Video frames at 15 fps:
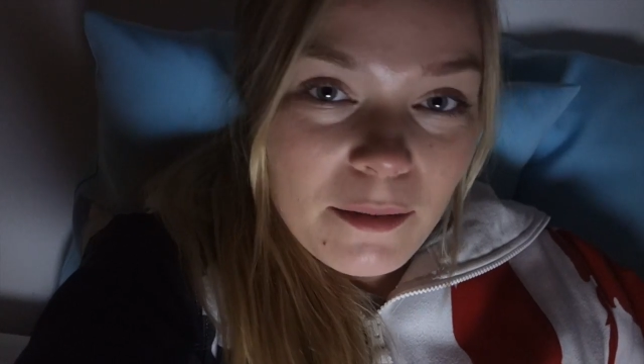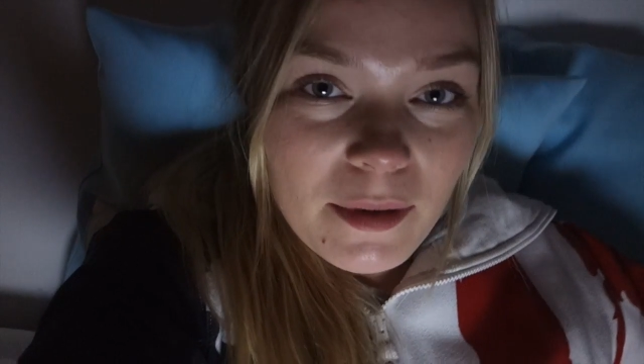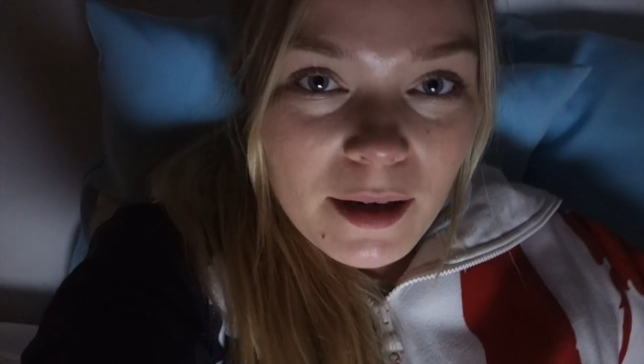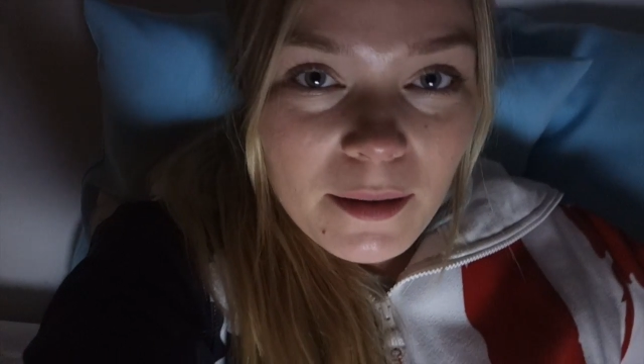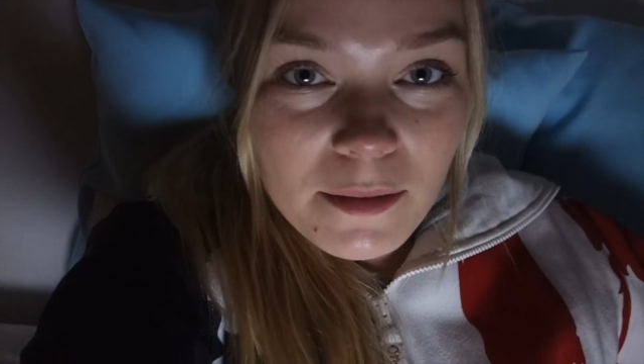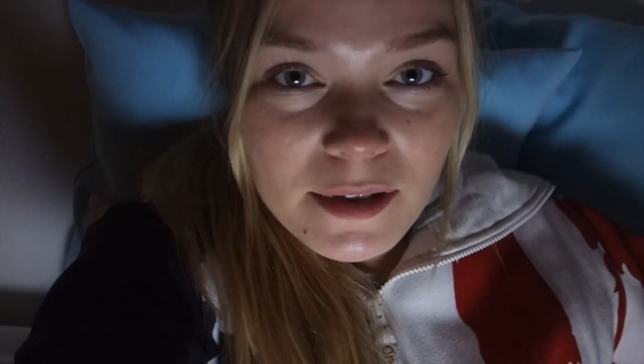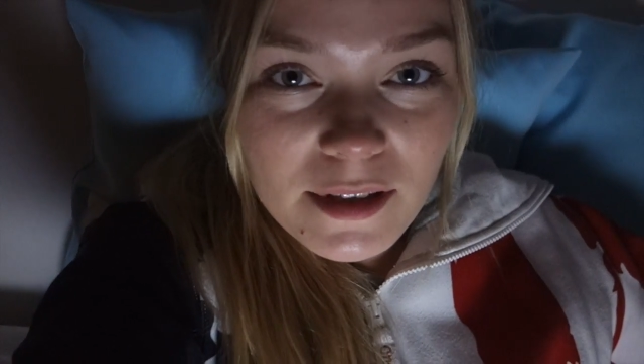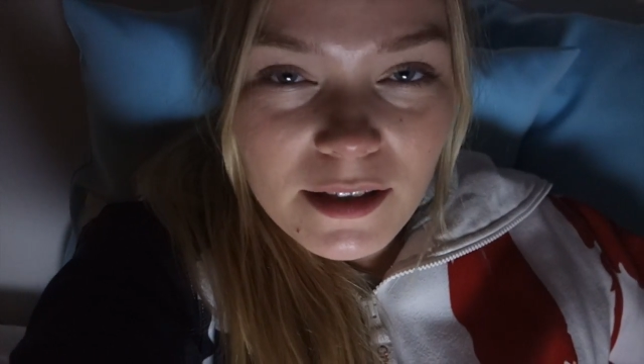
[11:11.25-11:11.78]
but
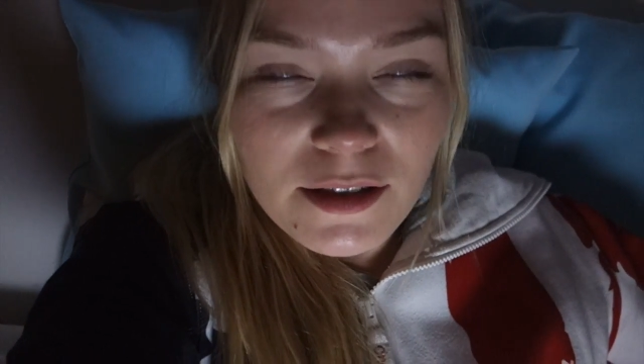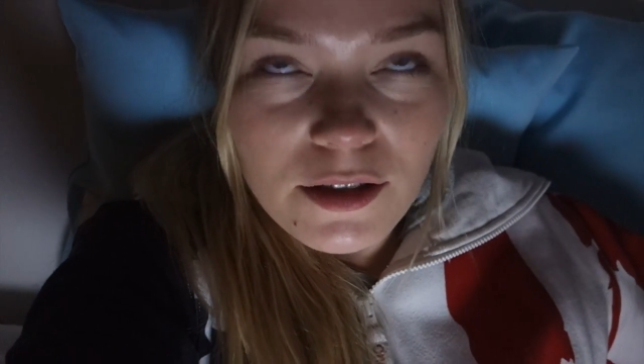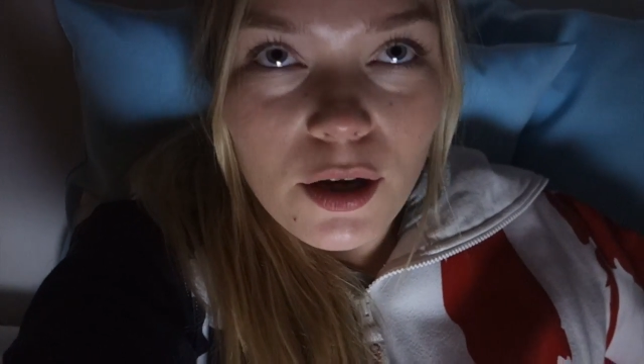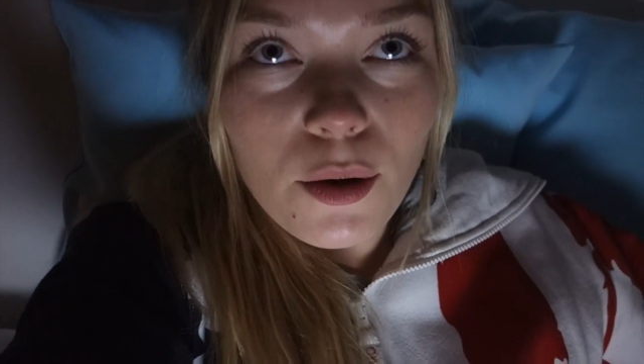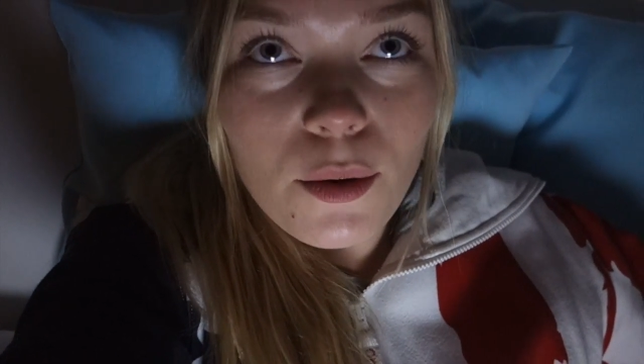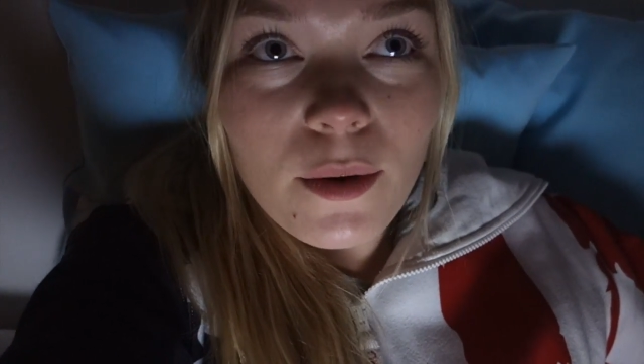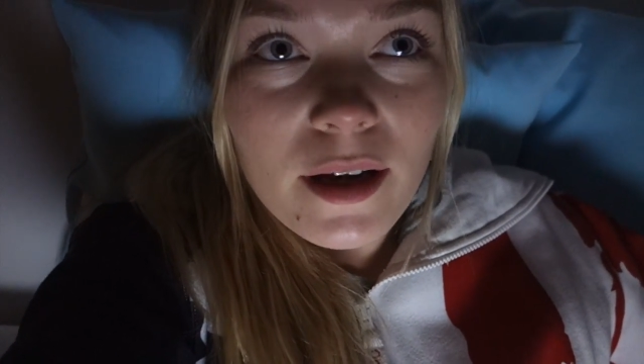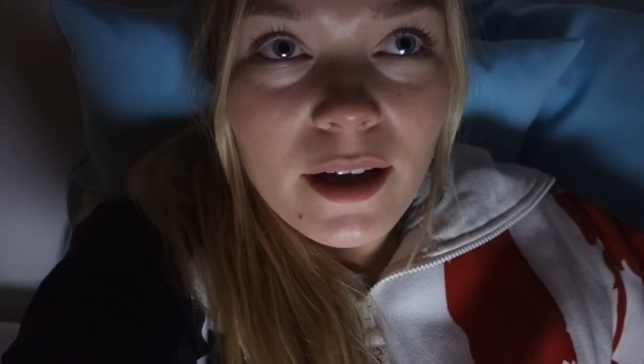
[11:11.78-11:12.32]
I'm
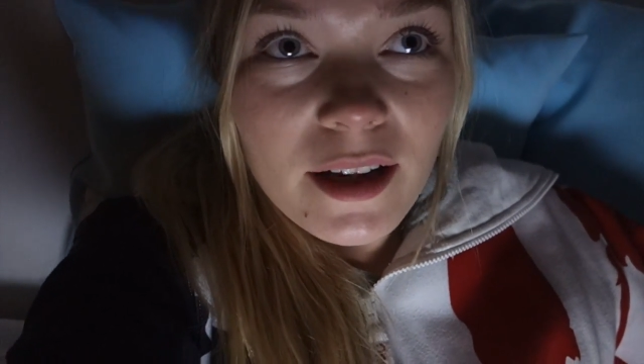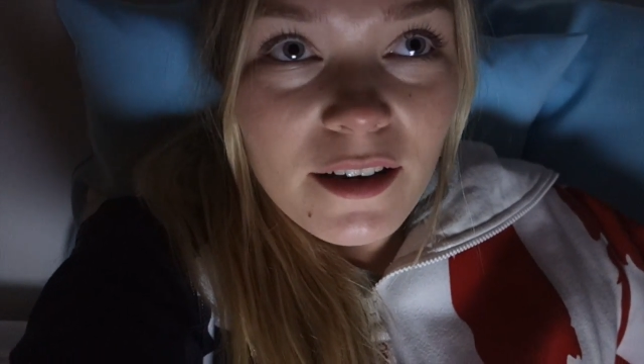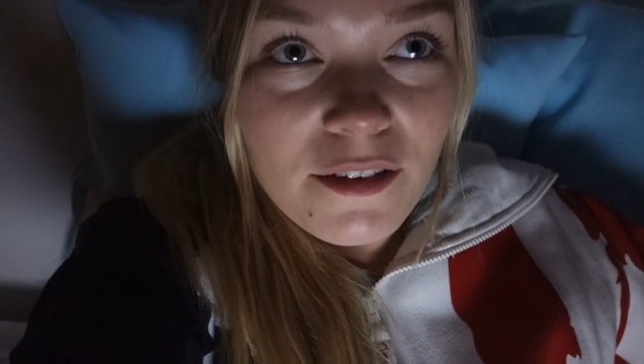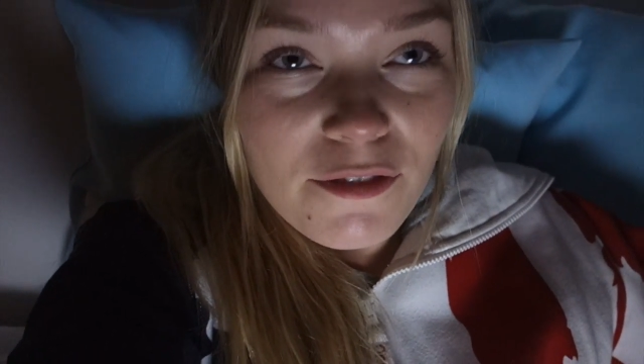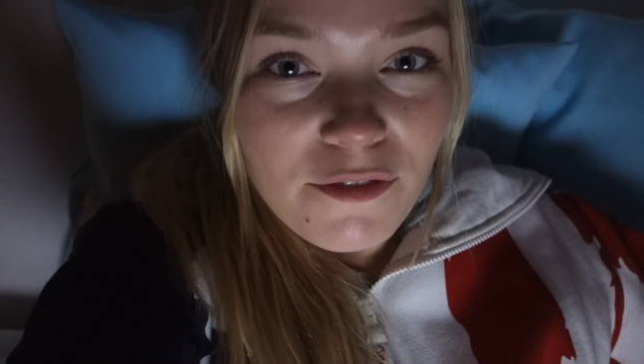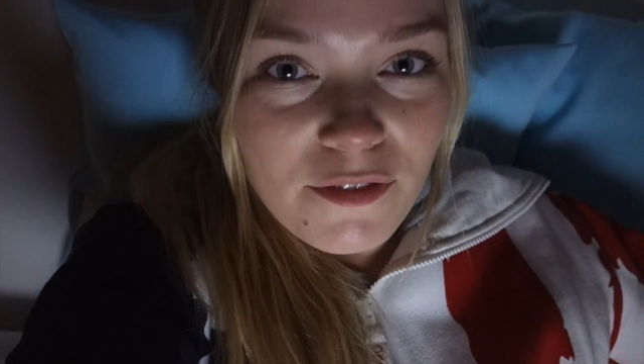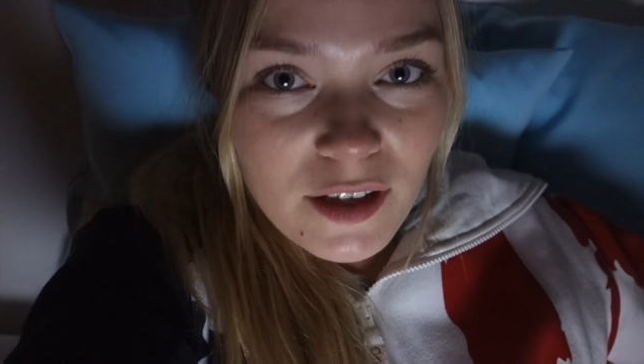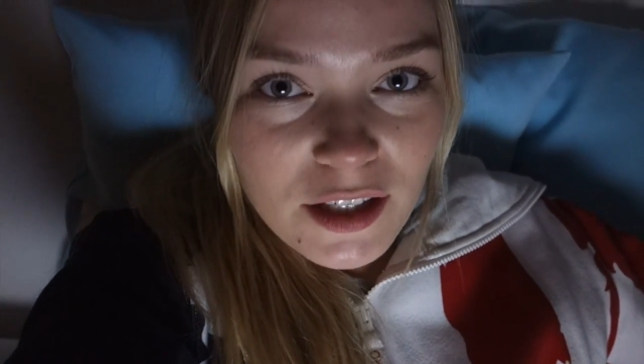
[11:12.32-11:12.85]
so
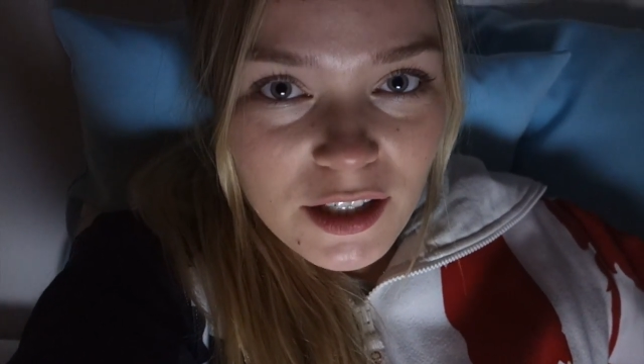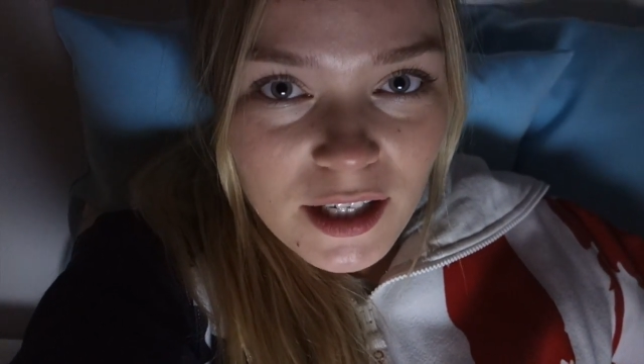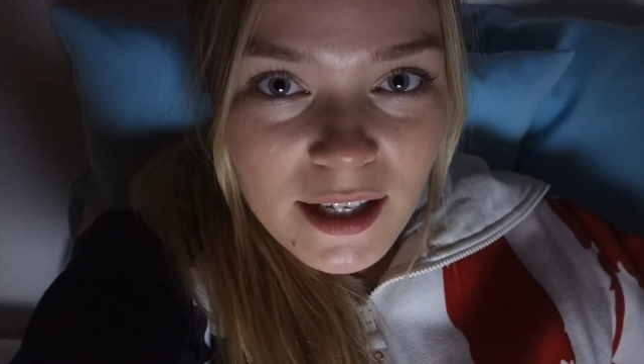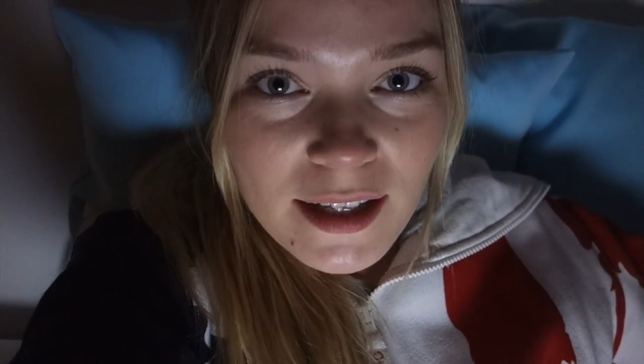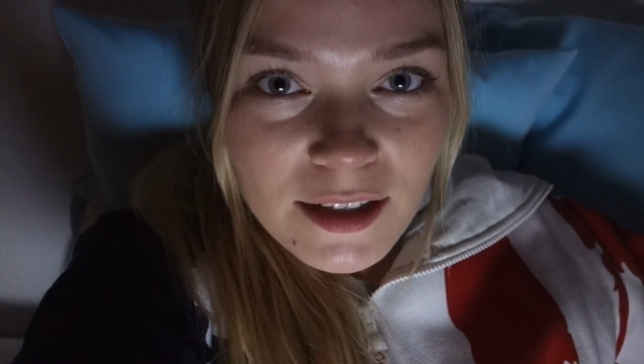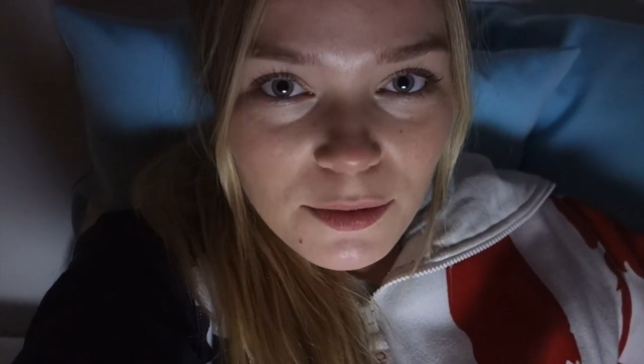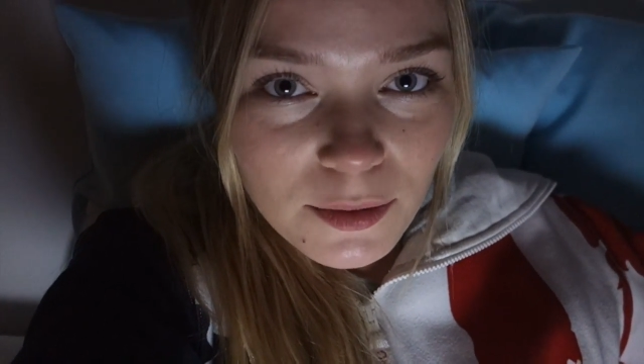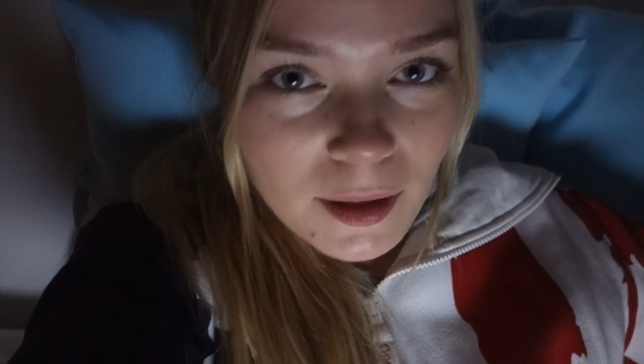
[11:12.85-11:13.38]

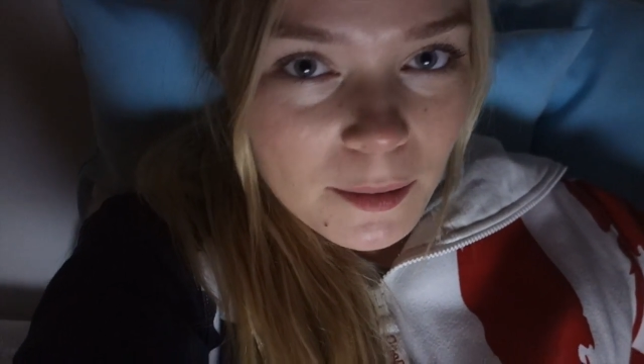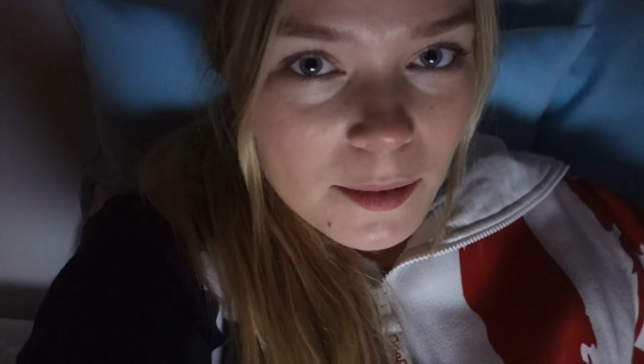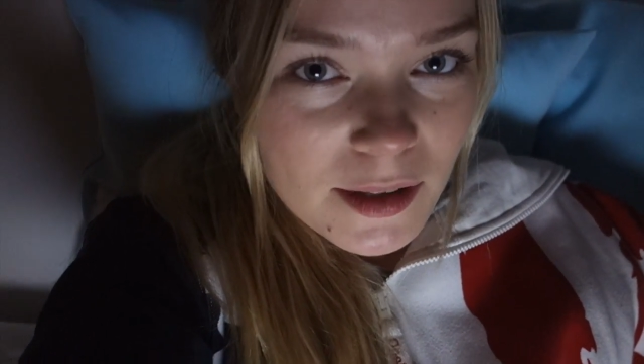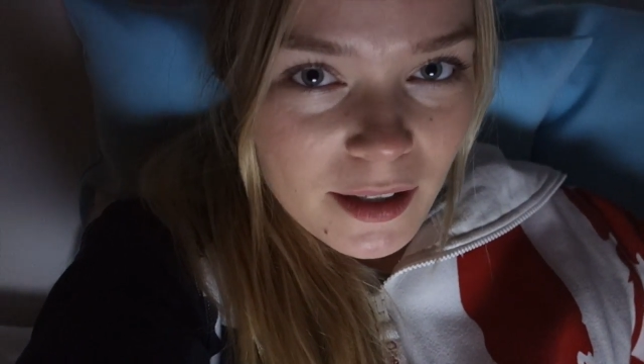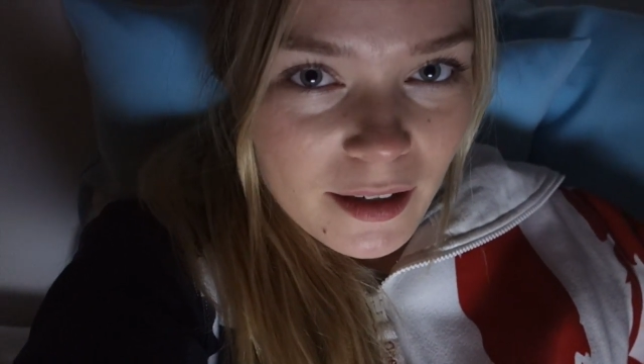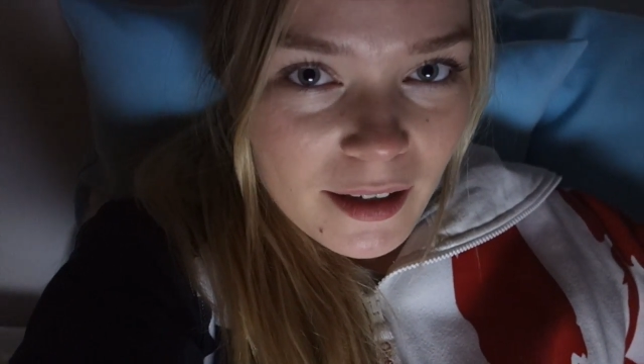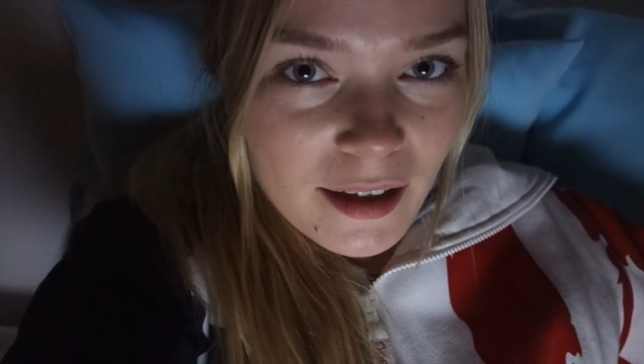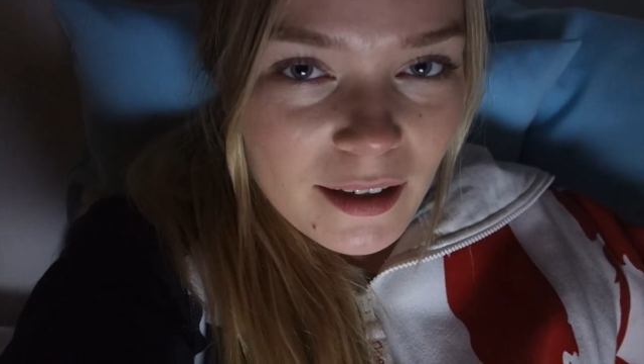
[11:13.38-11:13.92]
inefficient when I'm
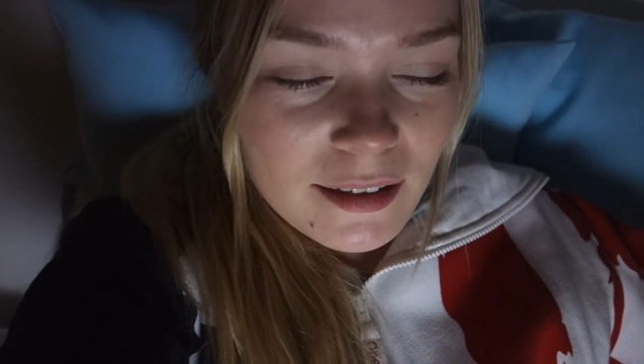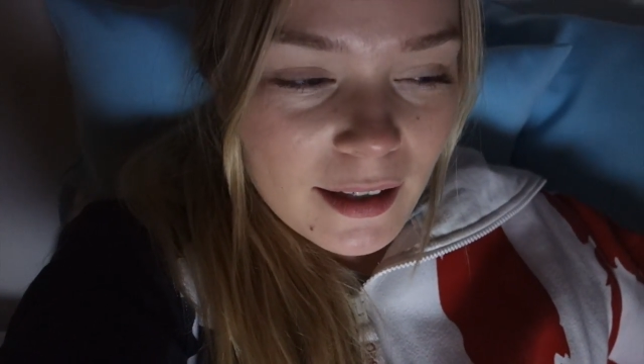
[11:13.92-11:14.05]
studying.